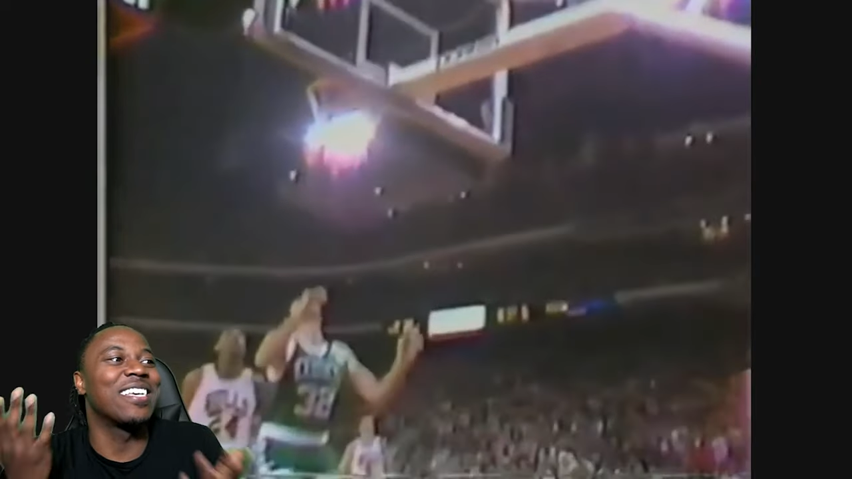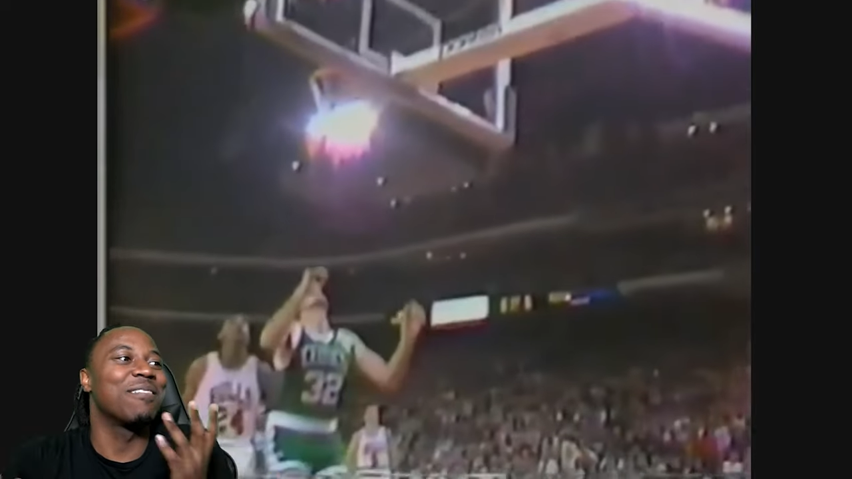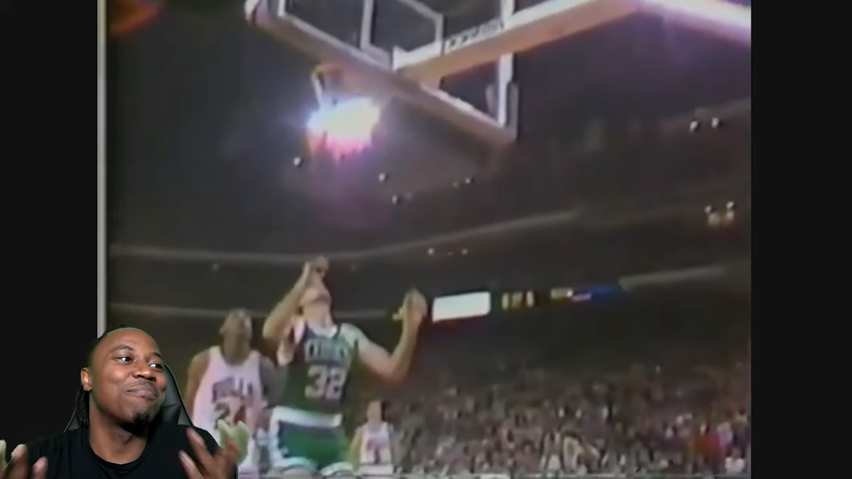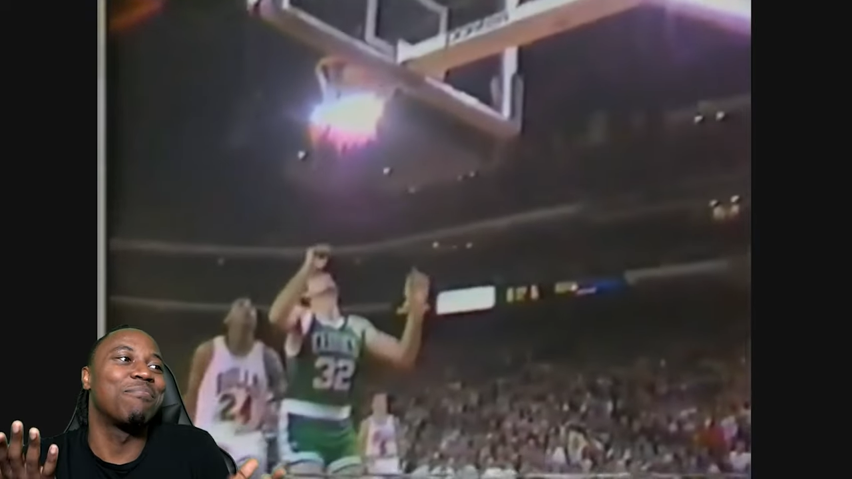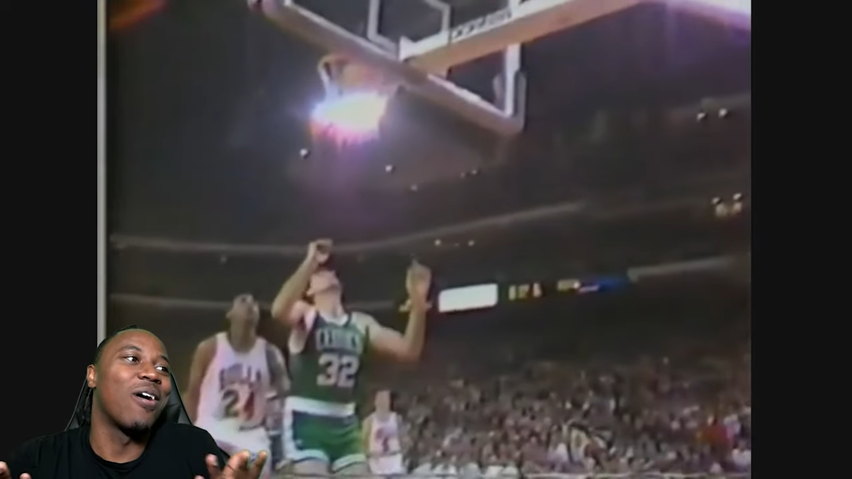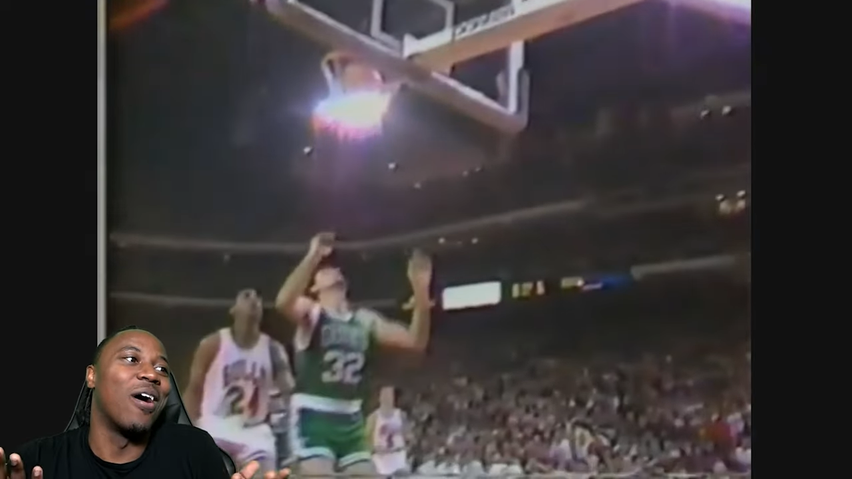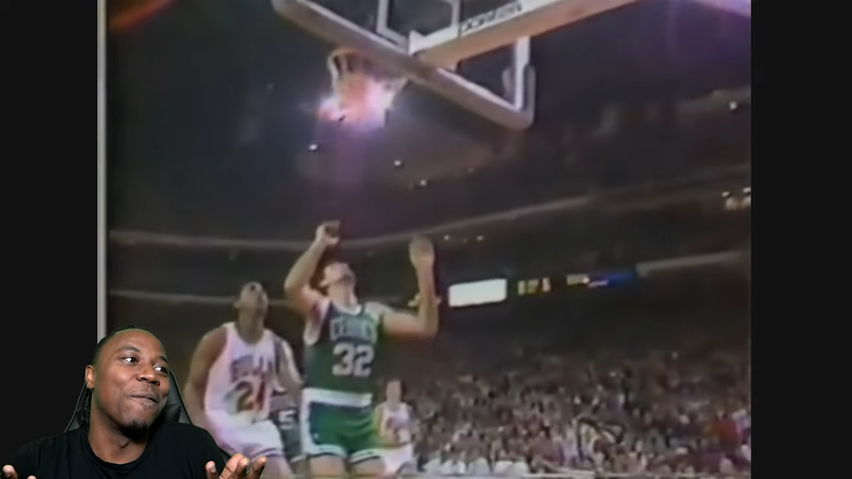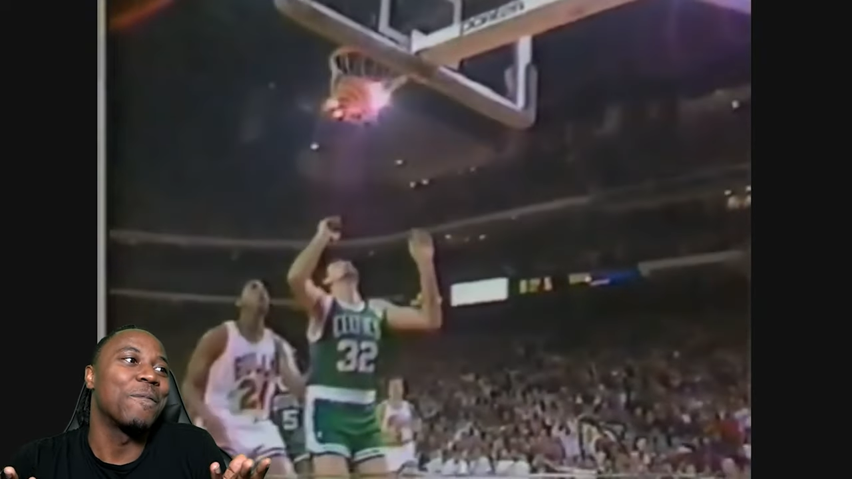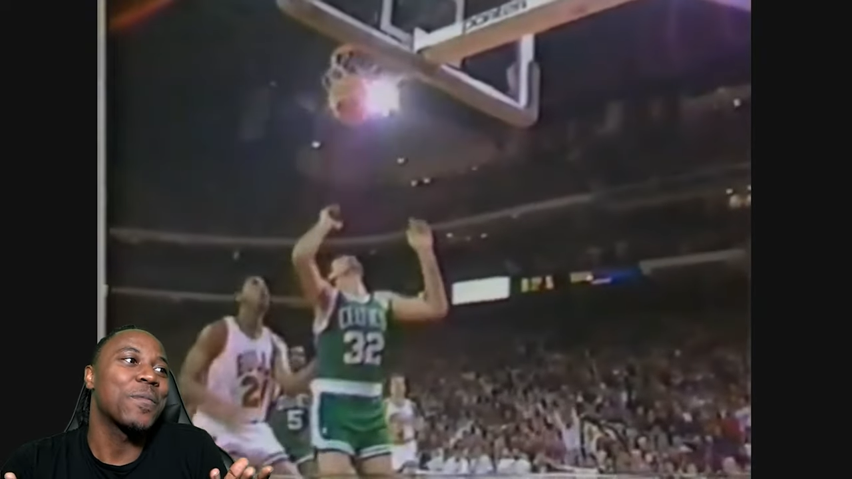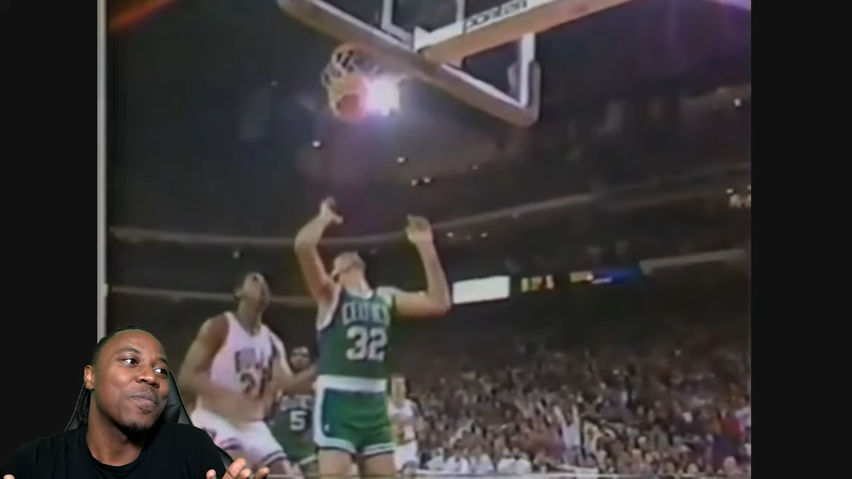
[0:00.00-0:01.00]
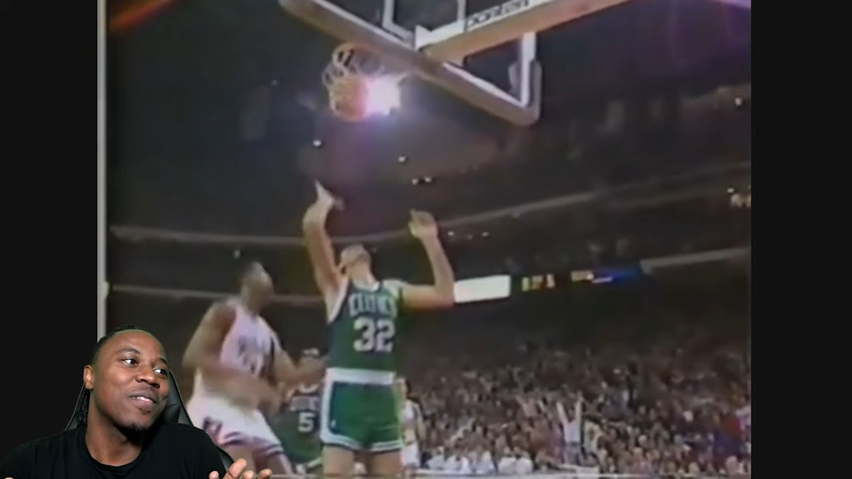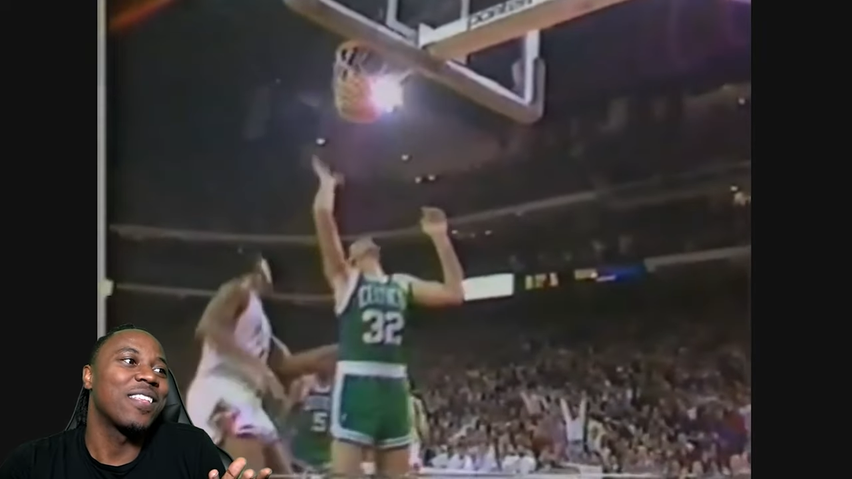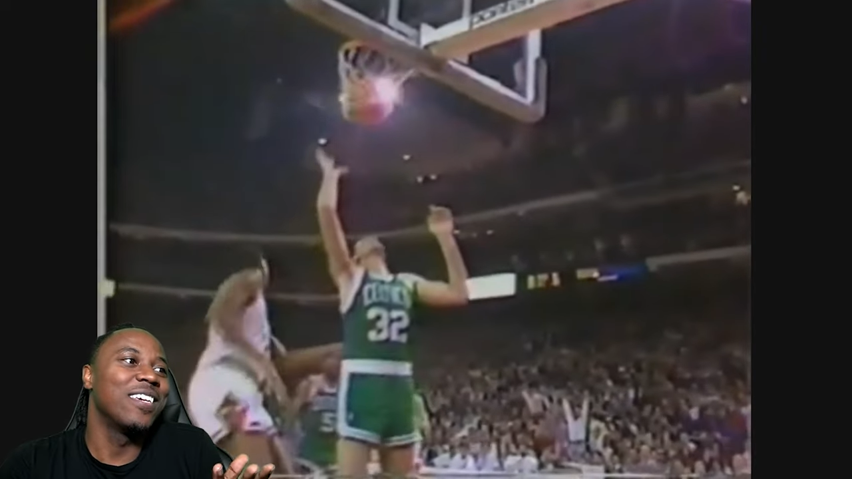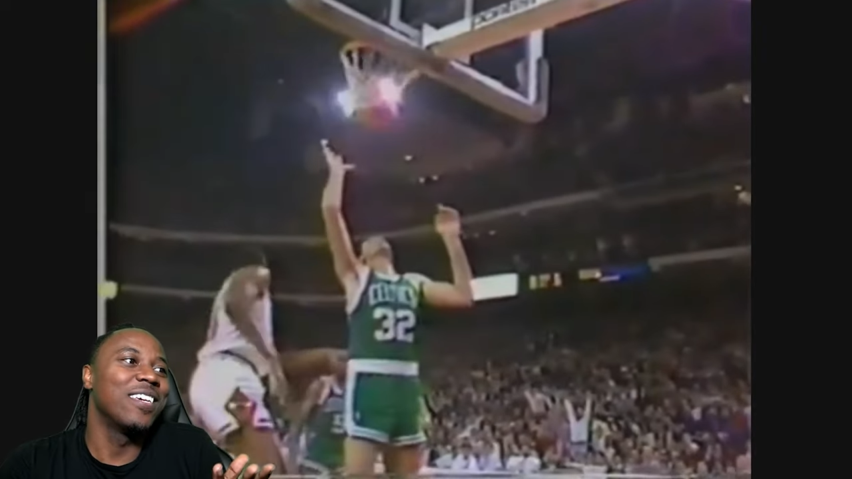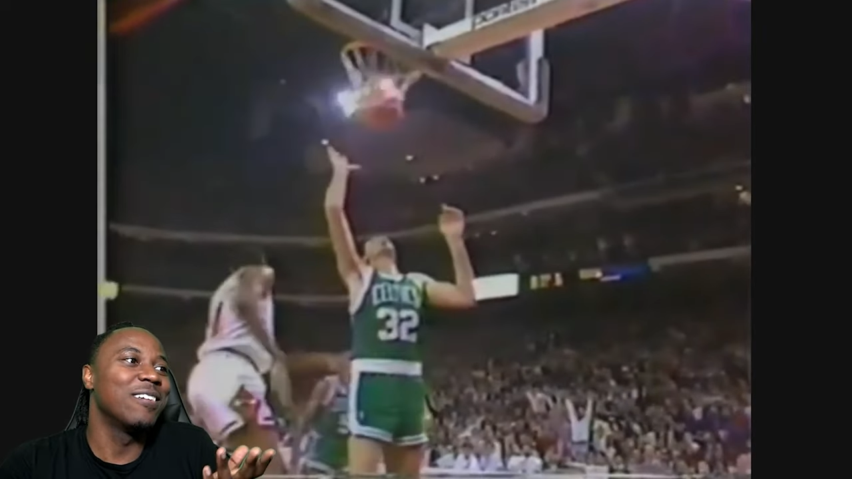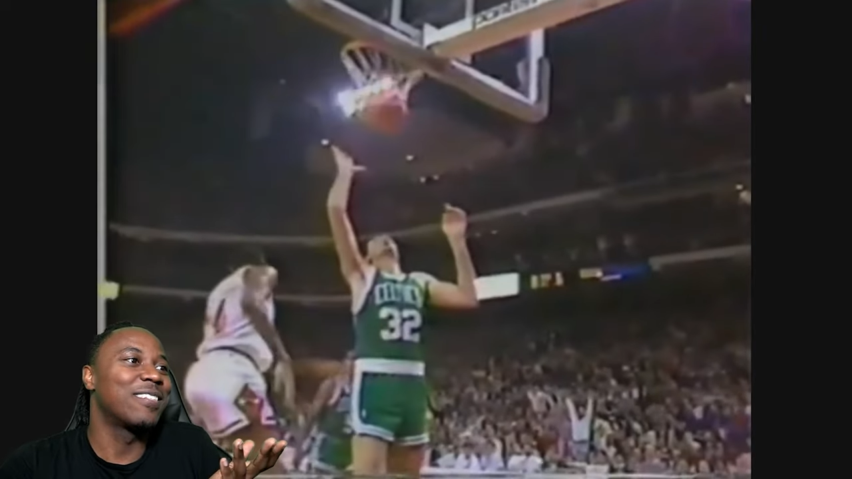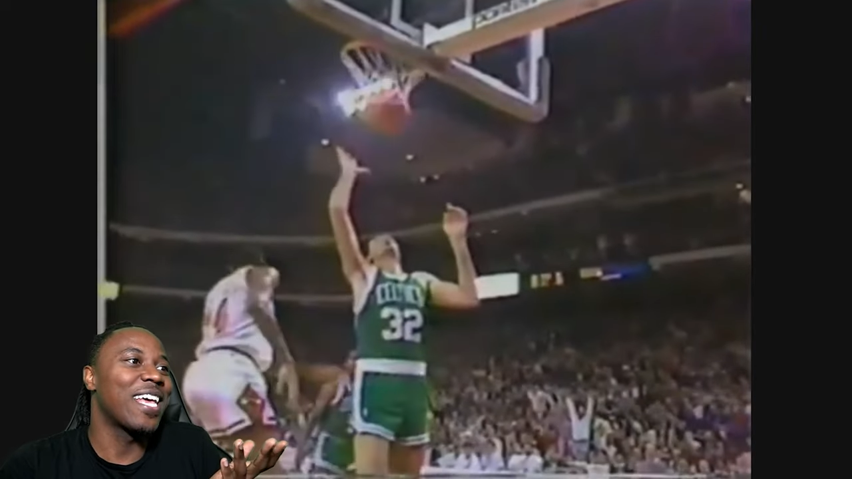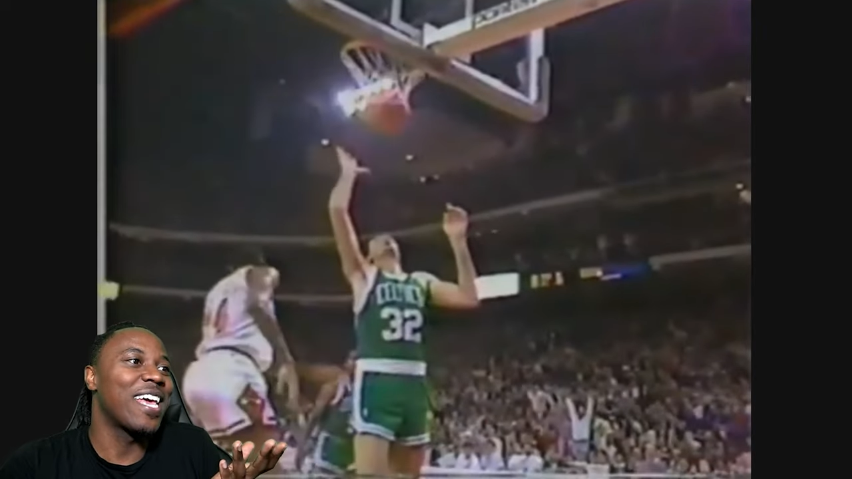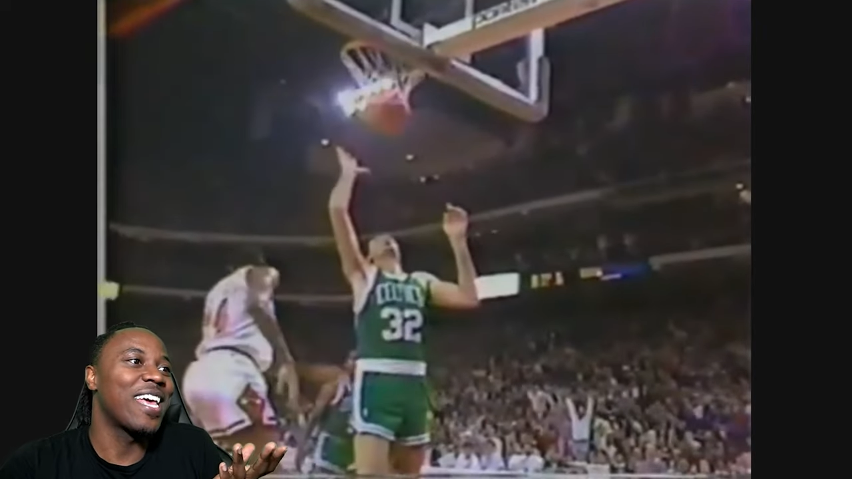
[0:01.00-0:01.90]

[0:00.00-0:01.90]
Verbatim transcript: LeBron. You know what I'm saying?